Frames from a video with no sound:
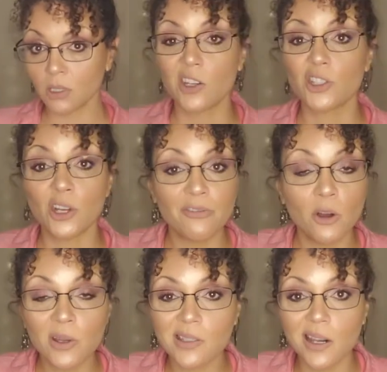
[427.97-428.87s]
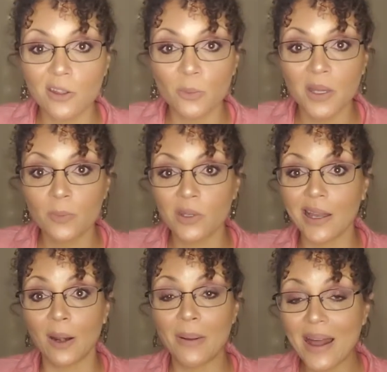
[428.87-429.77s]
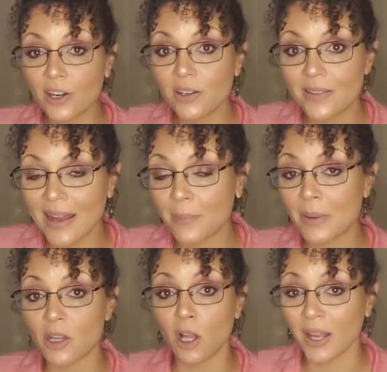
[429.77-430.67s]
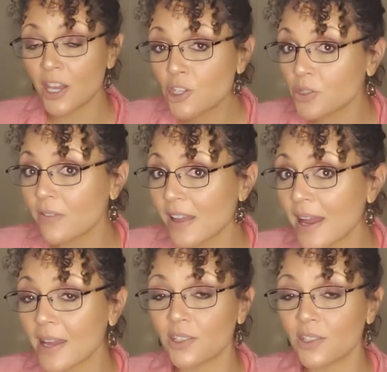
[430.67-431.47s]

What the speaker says: You're so focused on other people, you got a pattern of that, maybe a long history of that,